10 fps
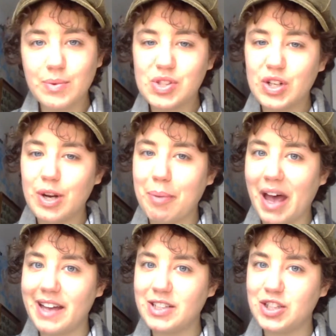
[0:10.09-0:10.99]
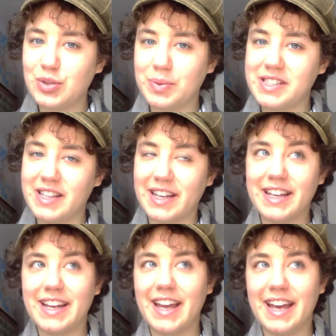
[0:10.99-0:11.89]
that was started by Ginger Reads
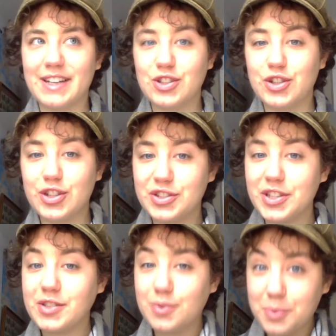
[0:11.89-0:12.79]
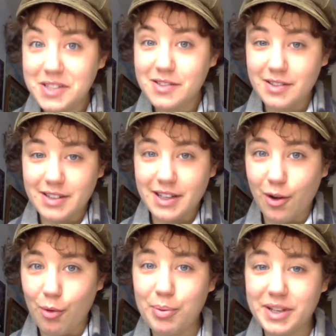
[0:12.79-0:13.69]
Laney, and she just
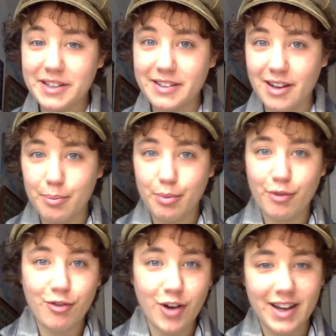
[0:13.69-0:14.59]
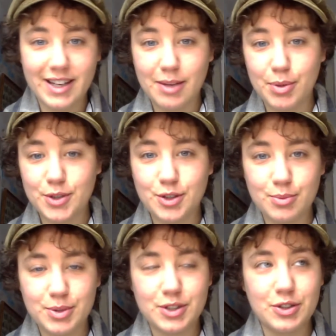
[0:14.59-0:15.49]
recently opened it up for any
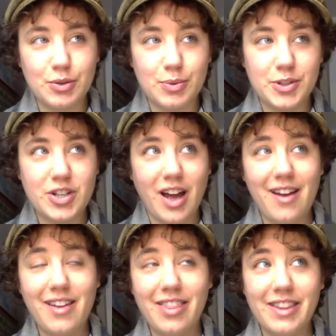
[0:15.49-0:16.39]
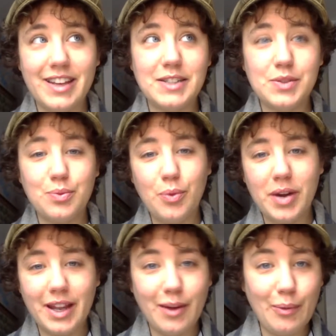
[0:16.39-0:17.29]
booktuber to do, which I think is
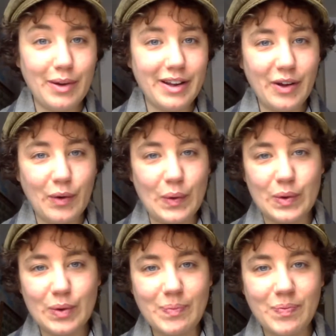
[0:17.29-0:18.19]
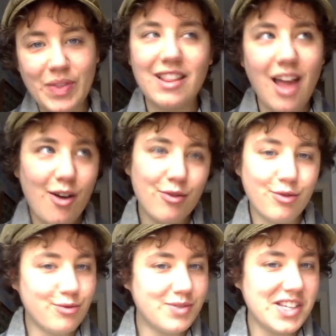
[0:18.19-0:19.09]
really, really cool. I
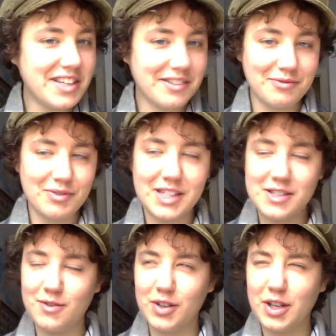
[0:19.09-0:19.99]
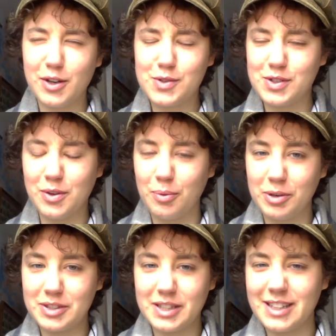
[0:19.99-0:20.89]
love seeing list videos. They're
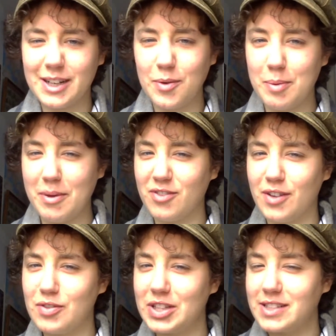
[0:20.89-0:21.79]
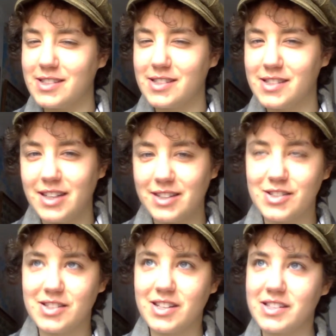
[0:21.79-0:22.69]
weirdly like one of my favorite things to see,
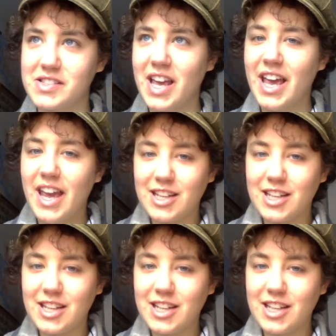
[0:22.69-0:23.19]
just because